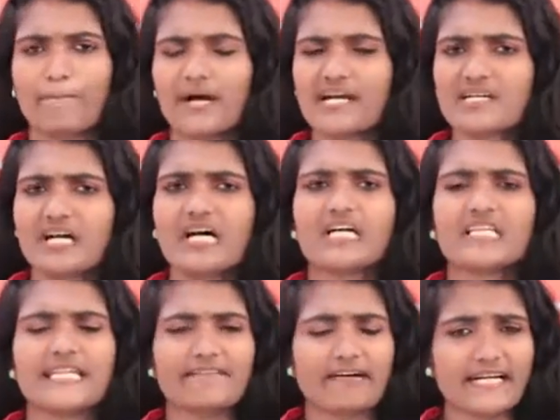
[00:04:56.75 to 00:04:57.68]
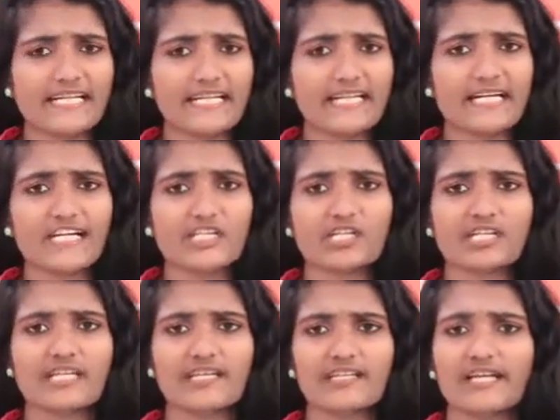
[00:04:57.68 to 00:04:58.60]
But the working
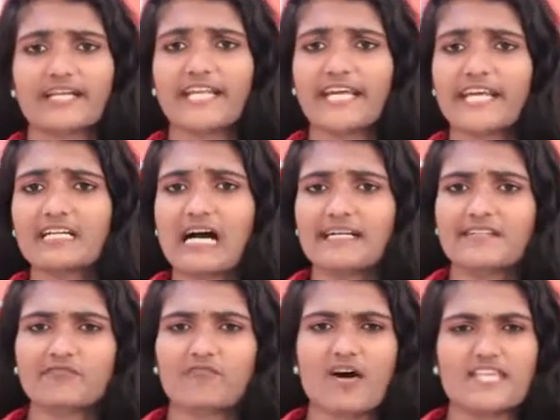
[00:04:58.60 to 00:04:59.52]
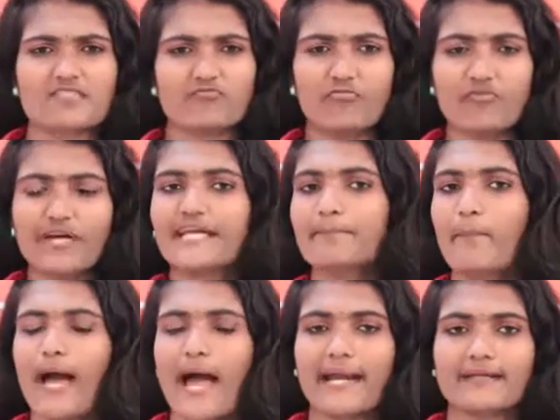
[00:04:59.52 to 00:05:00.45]
condition in the tea garden was very
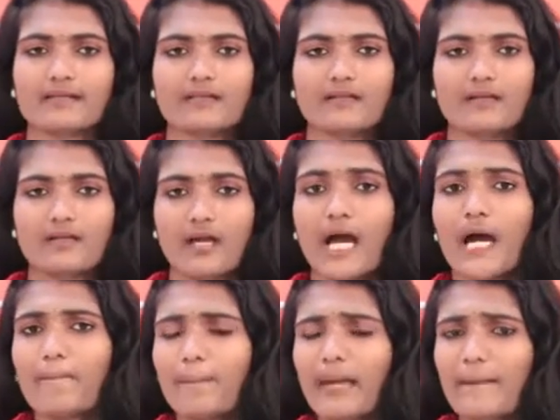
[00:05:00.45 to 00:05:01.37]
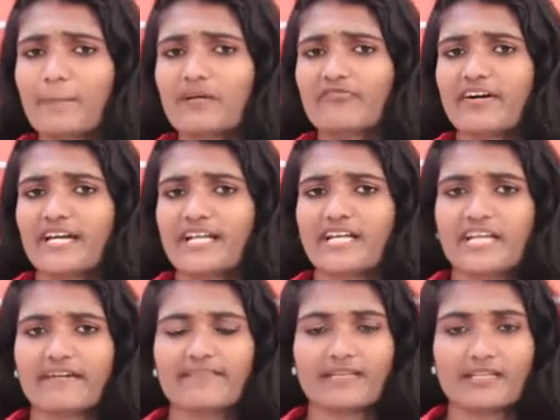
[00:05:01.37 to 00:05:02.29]
bad. People were
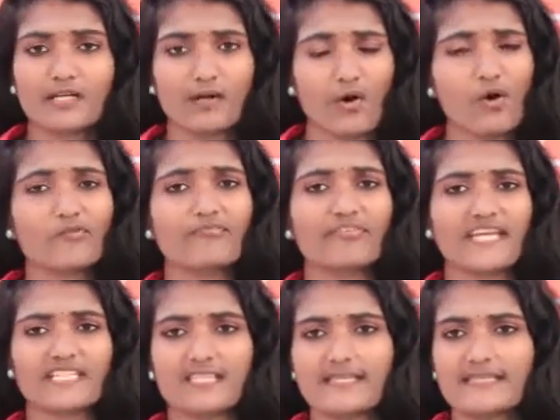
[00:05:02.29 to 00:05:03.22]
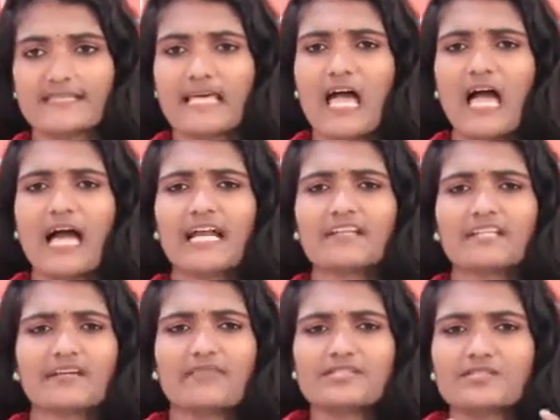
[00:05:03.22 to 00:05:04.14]
given low wages and
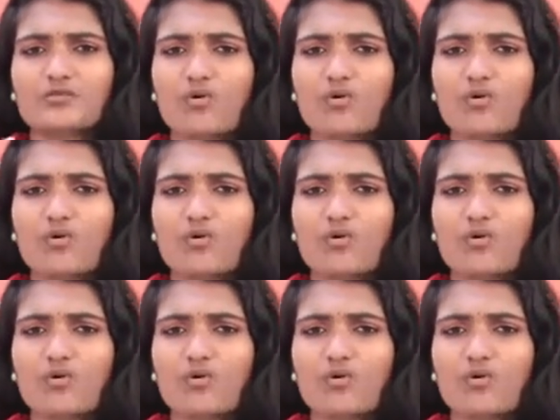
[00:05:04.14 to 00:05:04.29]
there was